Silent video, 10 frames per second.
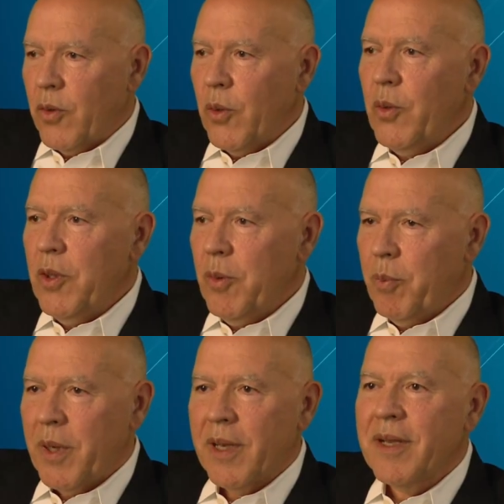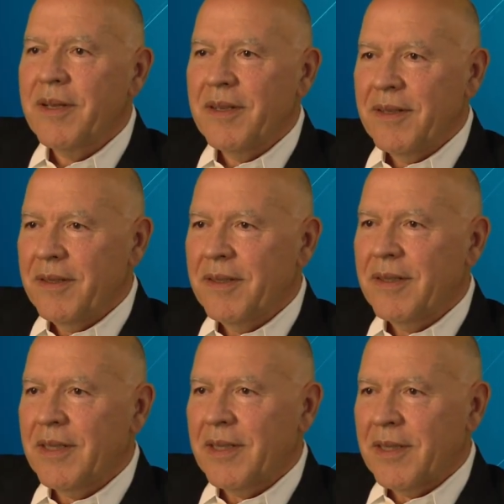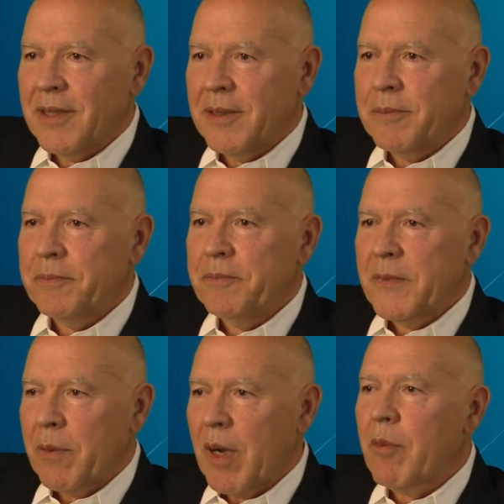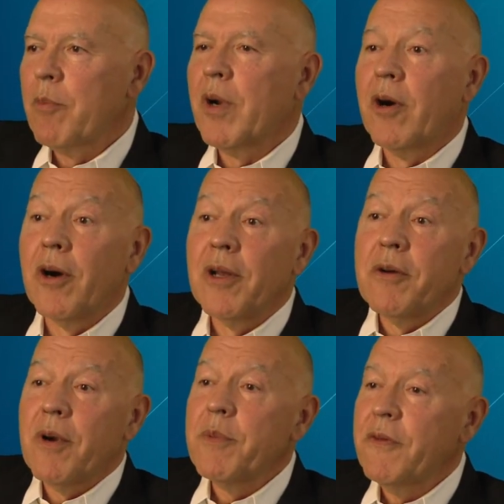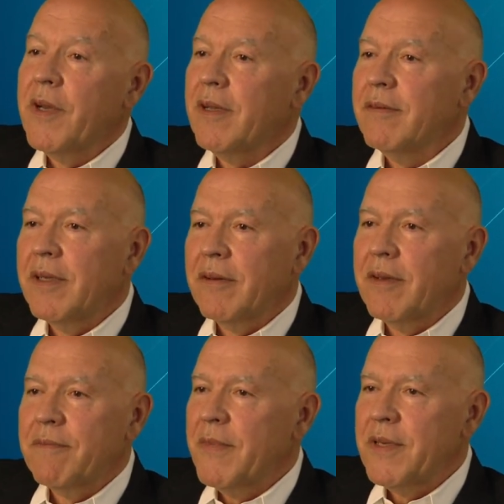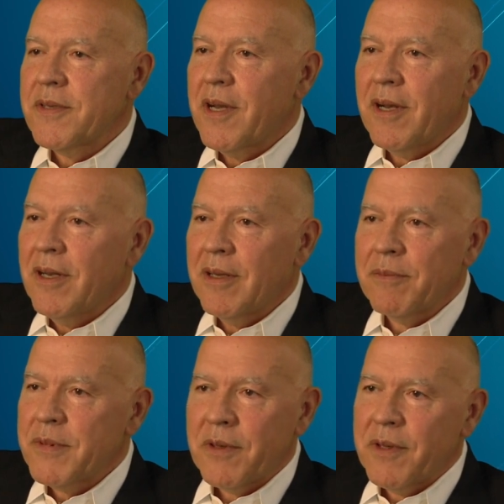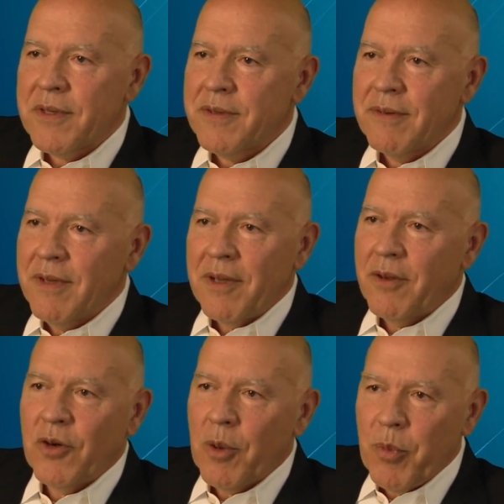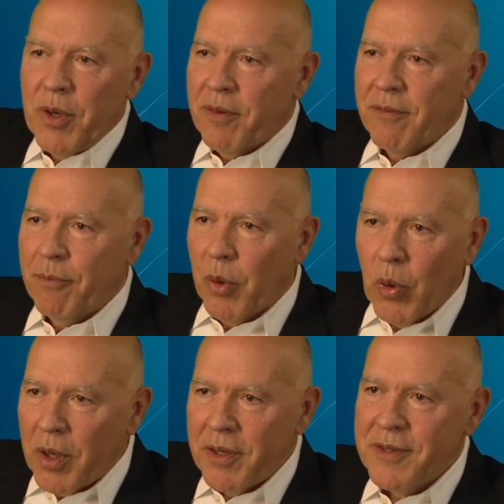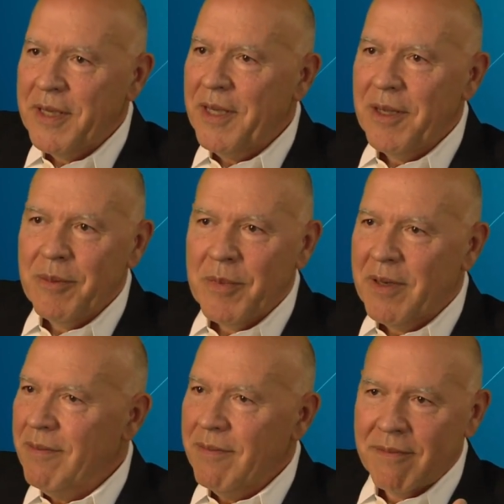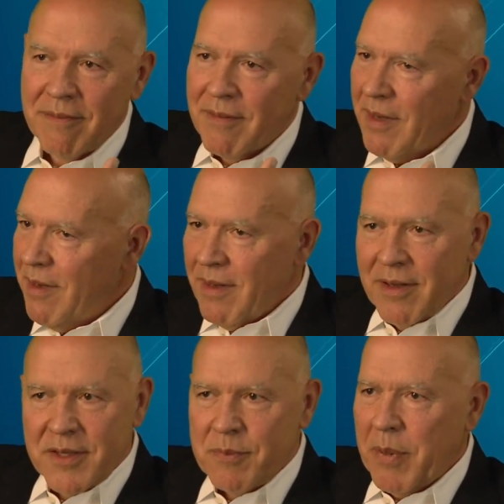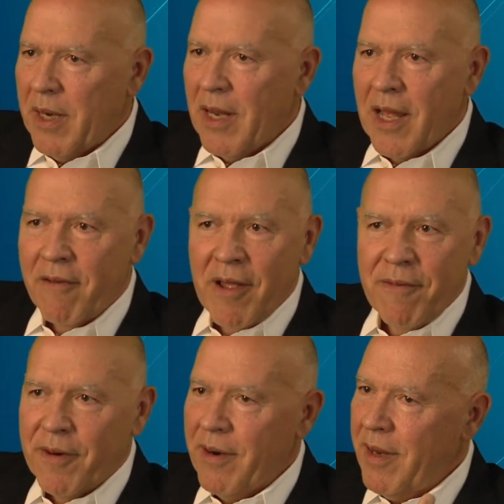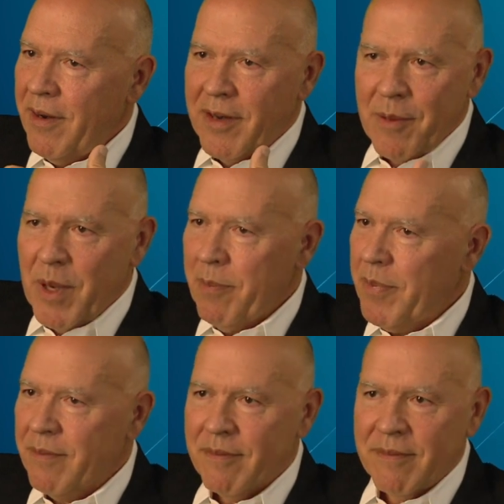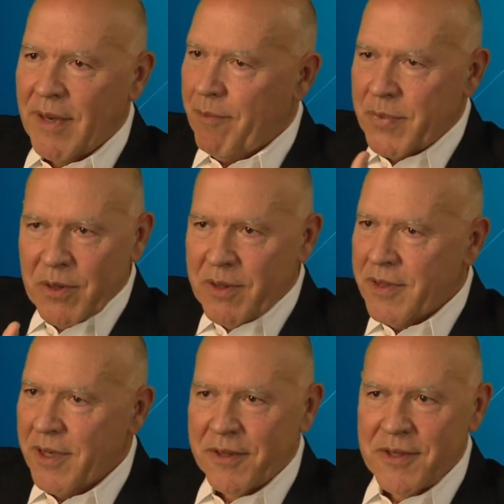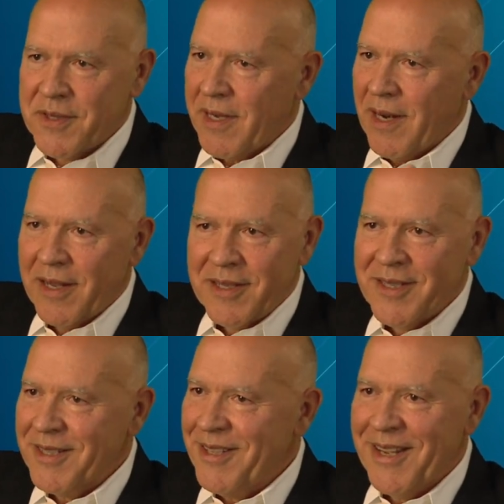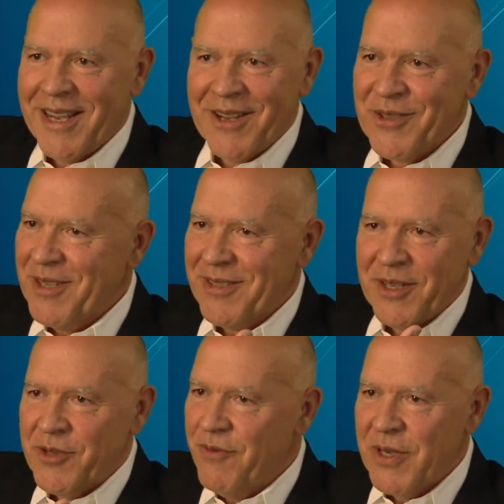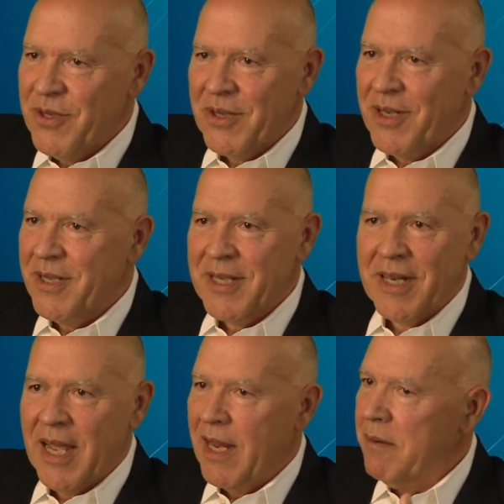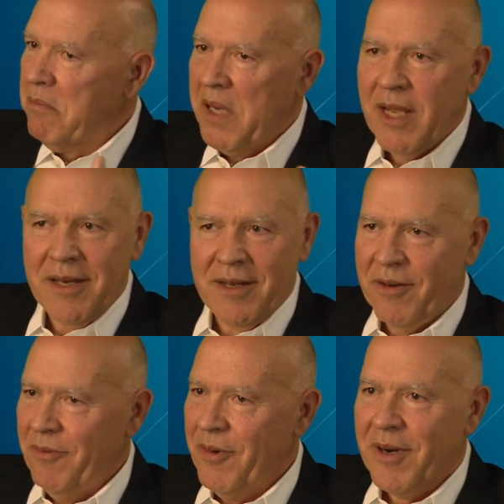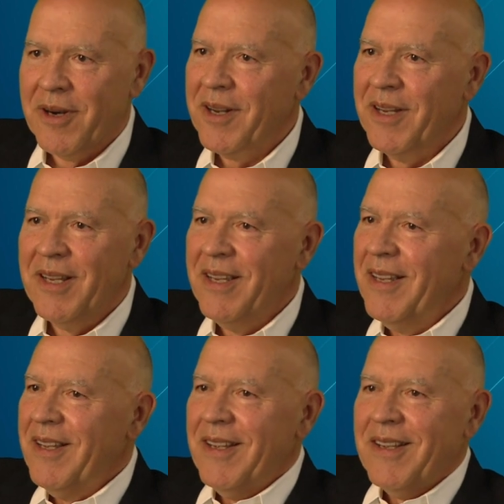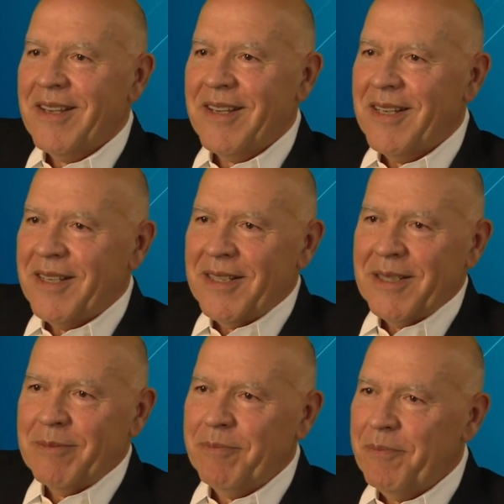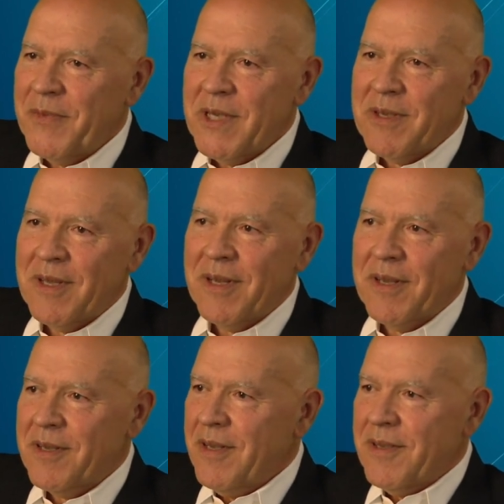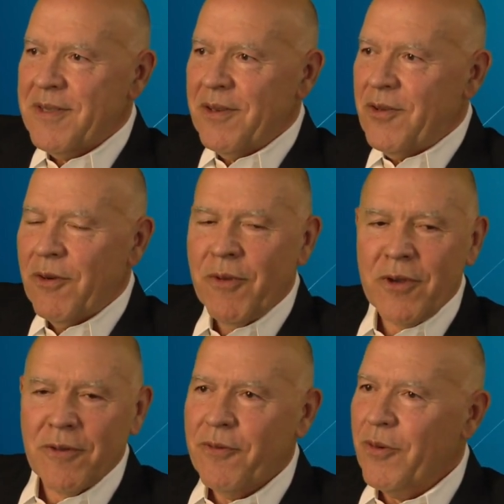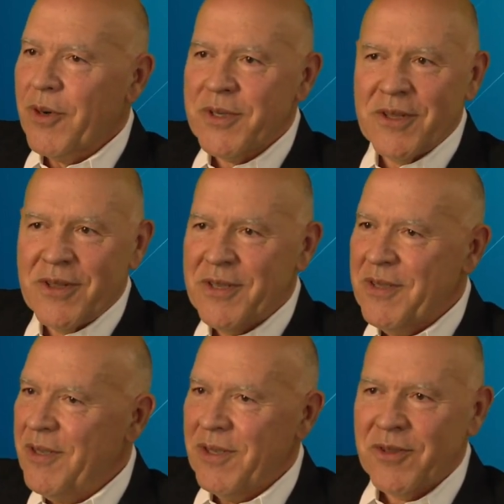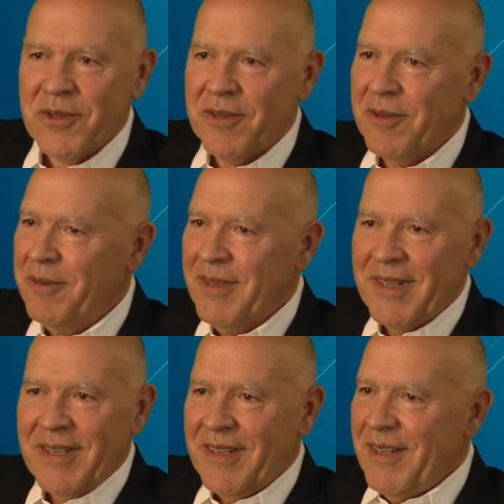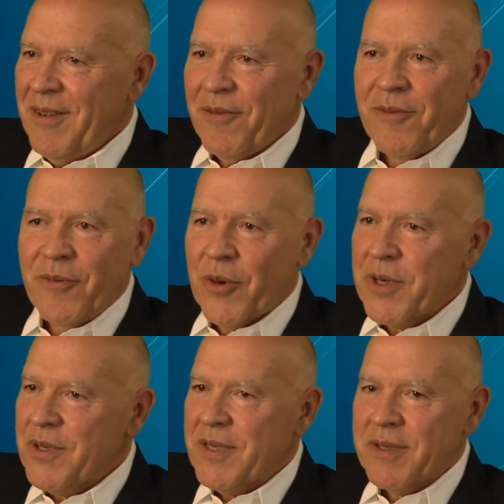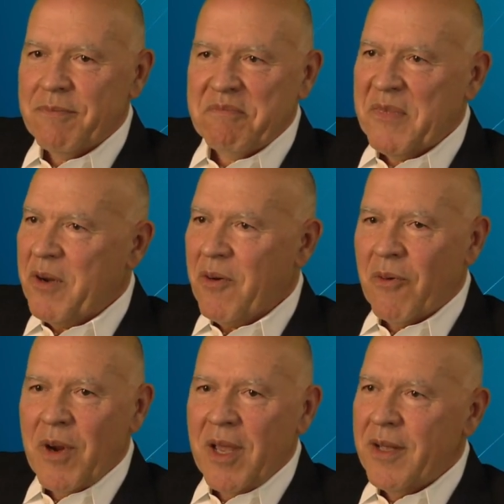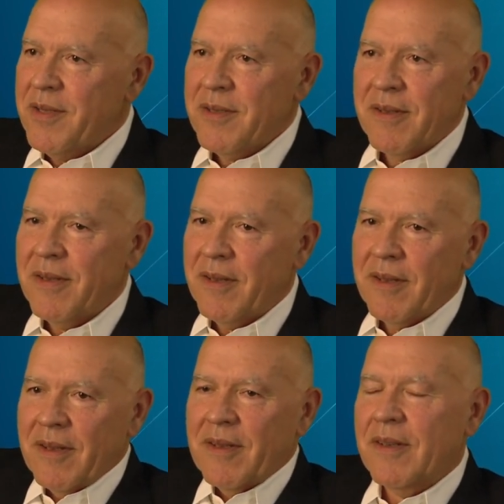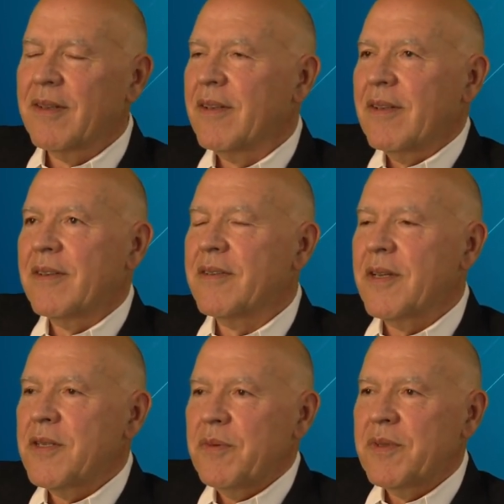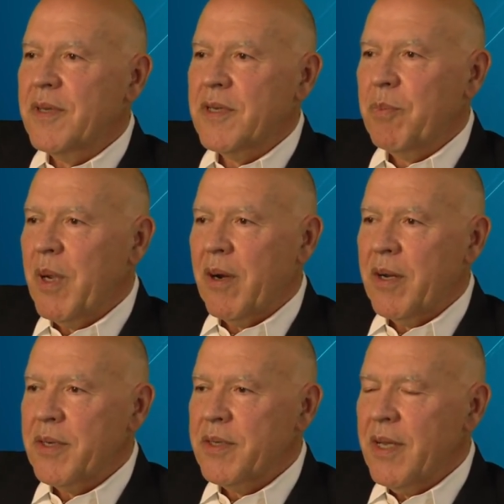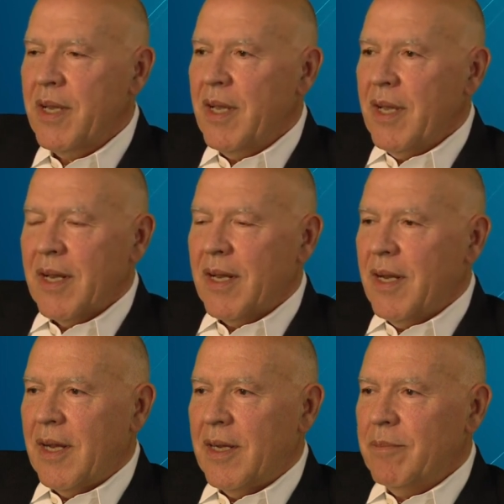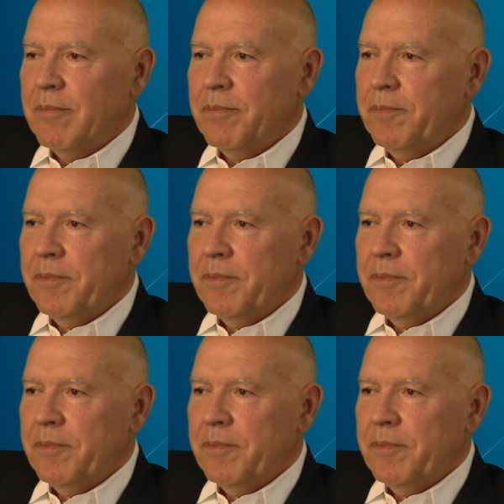who you pick. Um, I mean, I remember early Rumsfeld, you know, he, he saw sort of this corporate board team and mm-hmm. spent a lot of effort, and he'd come up and I'm sure he talked to the Senate like he talked to the House, his, his vision and this and that. It didn't work. Um, just the centrifugal force of the institutional mm-hmm. force just creates the, such such barriers. Um,